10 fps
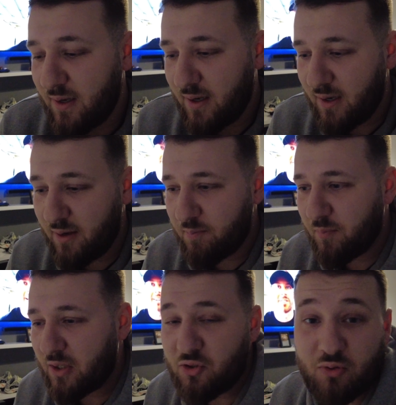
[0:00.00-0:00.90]

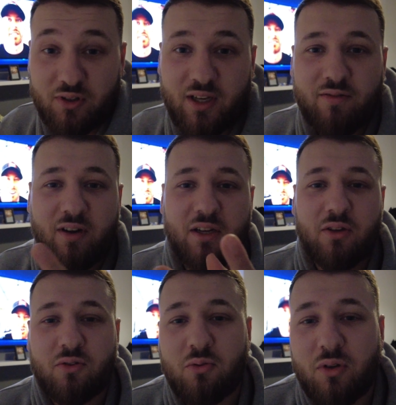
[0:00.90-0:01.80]
I just want to say thank you
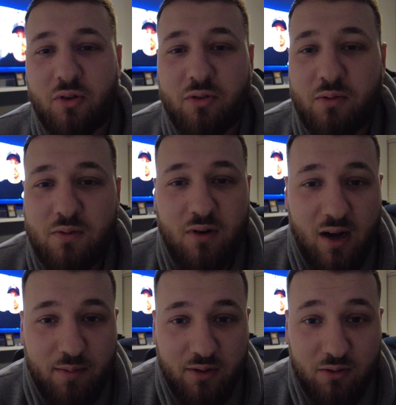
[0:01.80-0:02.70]
to all the new
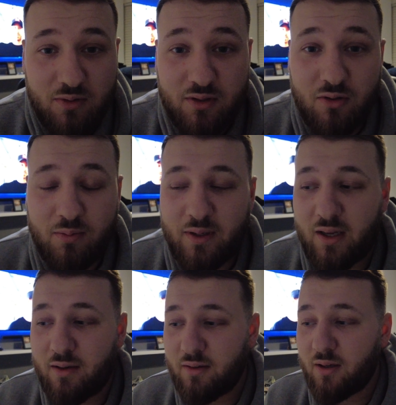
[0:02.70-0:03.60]
subscribers, because we've still been
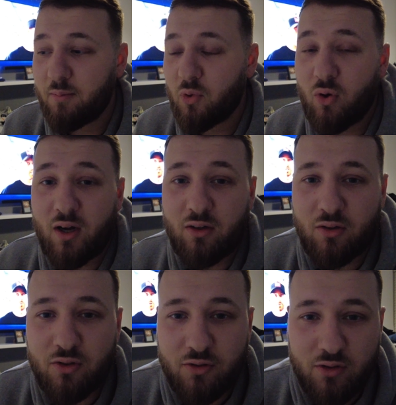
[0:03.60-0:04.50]
getting quite a lot of
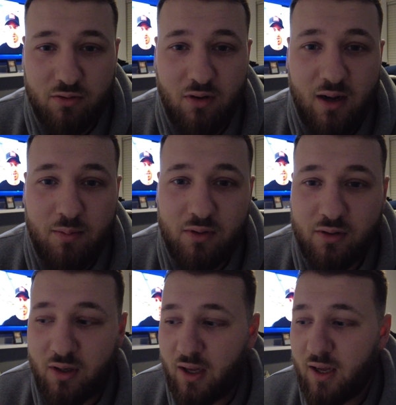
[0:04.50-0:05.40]
new subscribers,
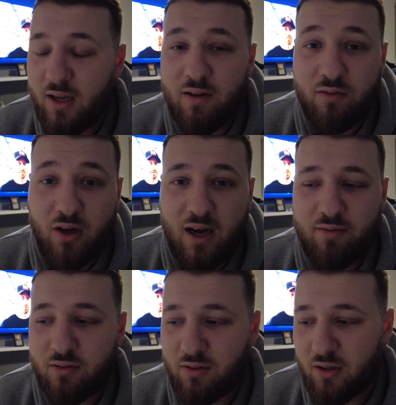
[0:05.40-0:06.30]
even though I
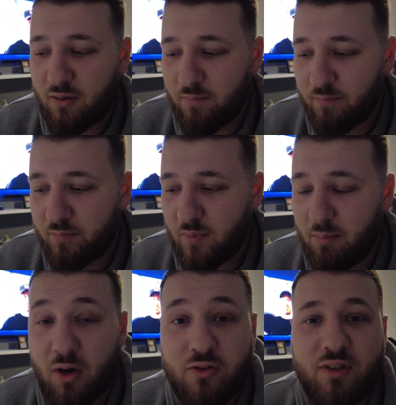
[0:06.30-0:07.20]
haven't
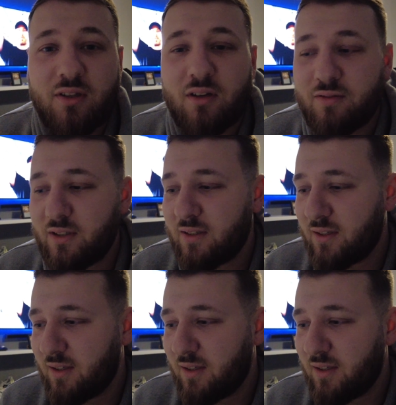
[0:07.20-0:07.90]
posted nothing.